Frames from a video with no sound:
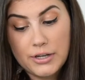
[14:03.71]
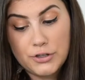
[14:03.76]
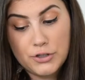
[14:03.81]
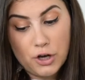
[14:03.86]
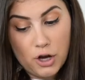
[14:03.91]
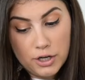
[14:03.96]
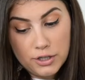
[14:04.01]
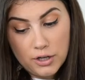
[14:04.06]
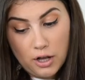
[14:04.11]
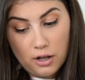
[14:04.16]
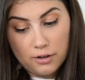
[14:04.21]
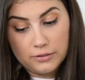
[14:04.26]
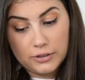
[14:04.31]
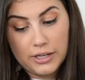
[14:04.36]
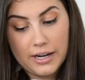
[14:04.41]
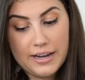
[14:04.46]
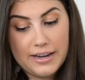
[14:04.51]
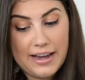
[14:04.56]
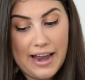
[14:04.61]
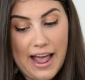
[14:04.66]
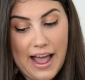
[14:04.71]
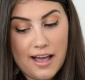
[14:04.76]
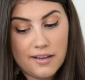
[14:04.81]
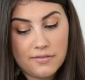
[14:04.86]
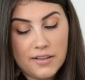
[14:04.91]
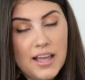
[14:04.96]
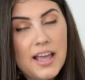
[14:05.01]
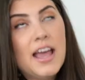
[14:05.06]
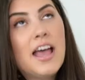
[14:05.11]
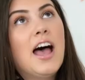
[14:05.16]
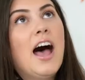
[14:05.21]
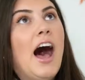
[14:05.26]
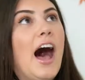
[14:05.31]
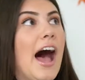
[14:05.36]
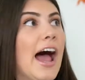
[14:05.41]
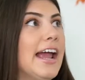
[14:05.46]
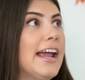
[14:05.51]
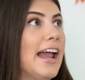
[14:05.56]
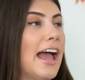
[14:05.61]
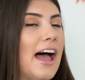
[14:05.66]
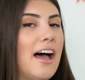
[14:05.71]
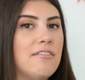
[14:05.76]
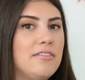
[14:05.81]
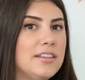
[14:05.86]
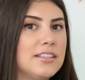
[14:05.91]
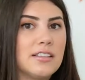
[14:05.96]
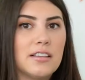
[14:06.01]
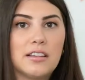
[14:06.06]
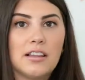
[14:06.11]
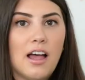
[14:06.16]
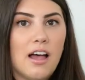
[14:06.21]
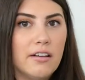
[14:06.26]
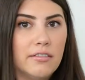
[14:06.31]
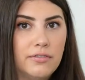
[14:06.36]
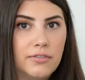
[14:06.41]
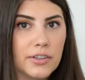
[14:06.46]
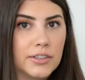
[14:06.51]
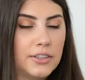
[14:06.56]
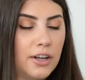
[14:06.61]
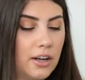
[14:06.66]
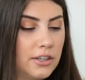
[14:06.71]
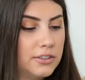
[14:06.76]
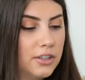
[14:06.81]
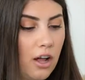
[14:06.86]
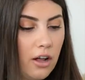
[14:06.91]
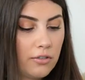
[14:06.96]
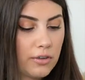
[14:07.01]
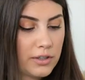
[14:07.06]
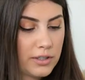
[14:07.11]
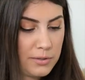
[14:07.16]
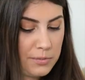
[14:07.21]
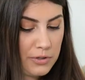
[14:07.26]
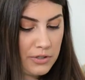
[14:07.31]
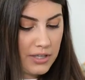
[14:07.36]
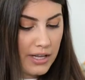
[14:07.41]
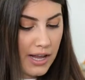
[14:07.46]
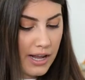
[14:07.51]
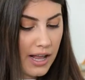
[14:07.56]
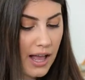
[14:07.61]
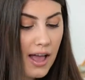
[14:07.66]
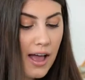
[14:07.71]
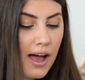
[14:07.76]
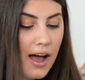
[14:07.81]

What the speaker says: Don Toliver, and Nav. I have this love for Don Toliver's music.